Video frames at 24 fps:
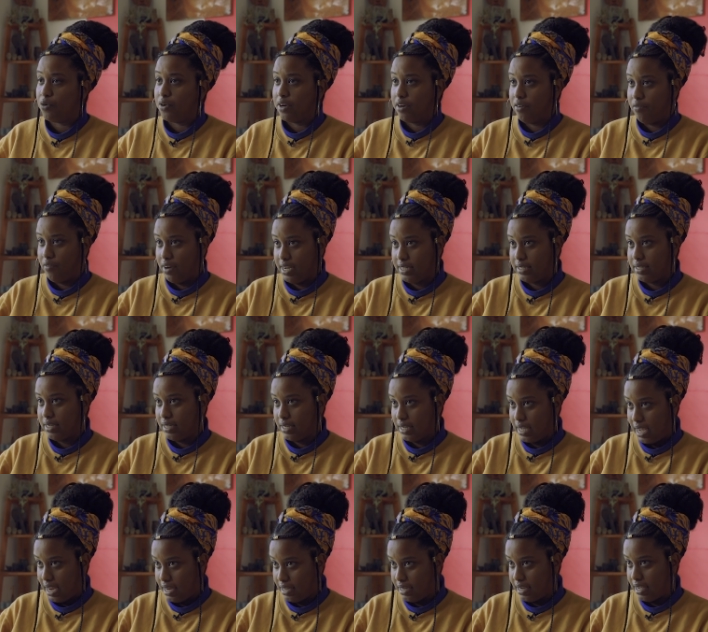born and raised in
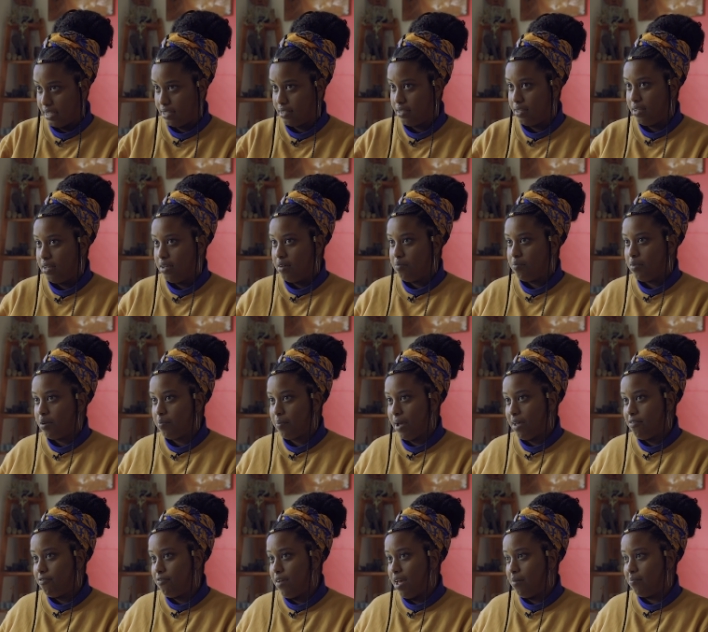Kenya, but
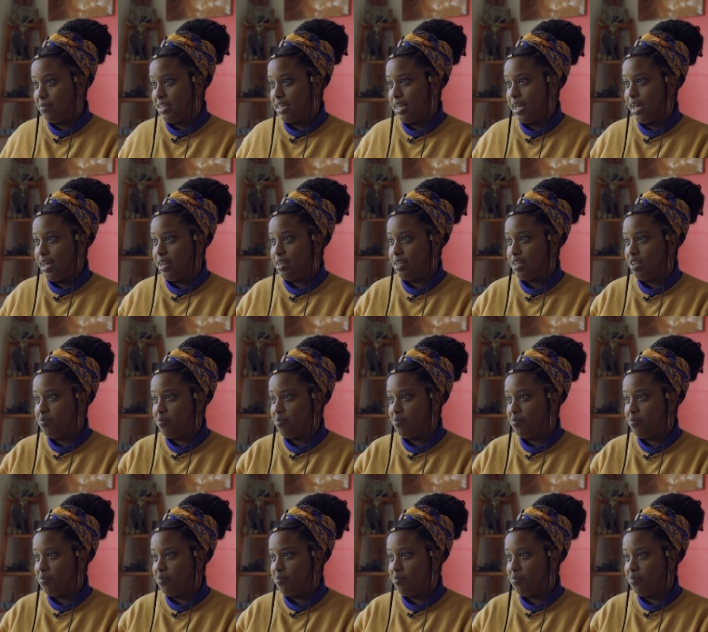my family had